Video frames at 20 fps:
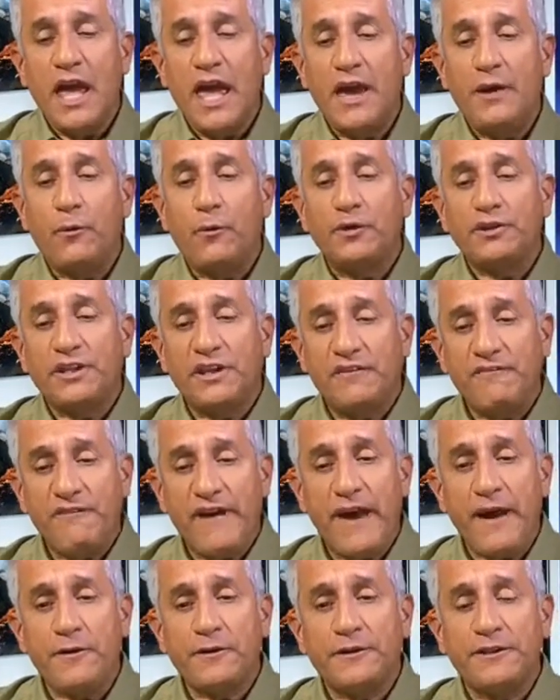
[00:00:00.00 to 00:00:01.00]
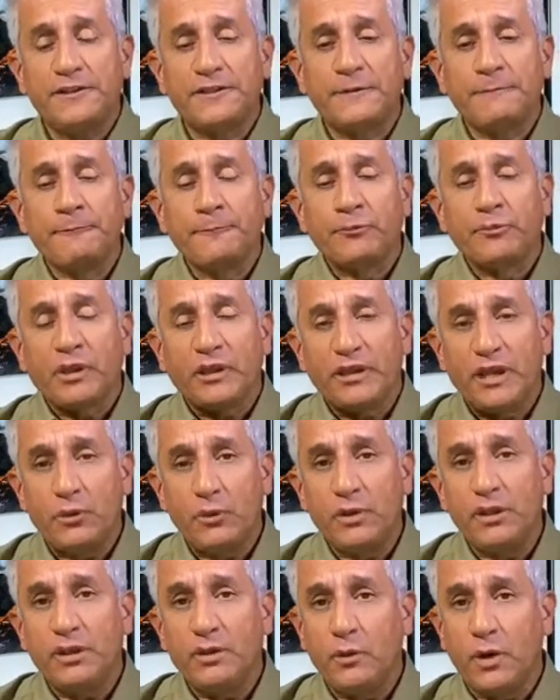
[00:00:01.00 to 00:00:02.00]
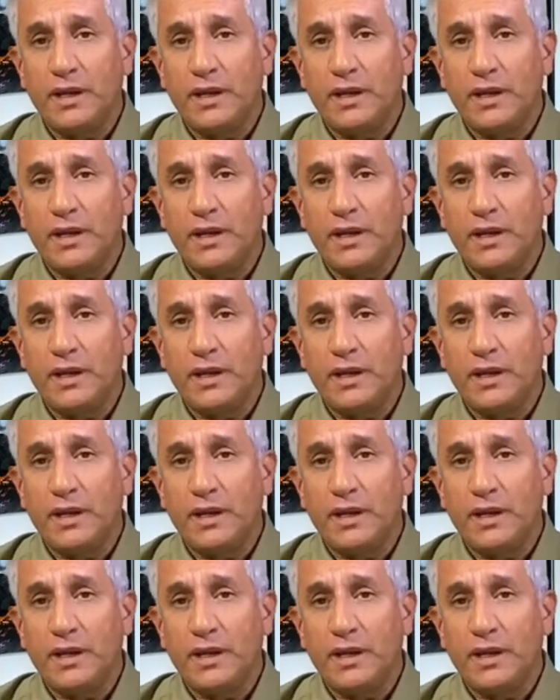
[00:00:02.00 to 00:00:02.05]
And what they found is they really